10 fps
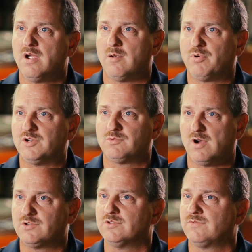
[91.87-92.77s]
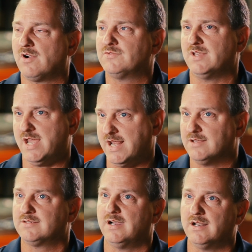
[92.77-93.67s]
a pressure washer as far as the
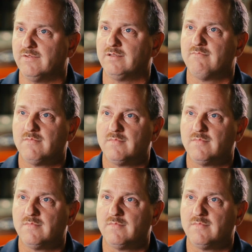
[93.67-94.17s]
heating side of it.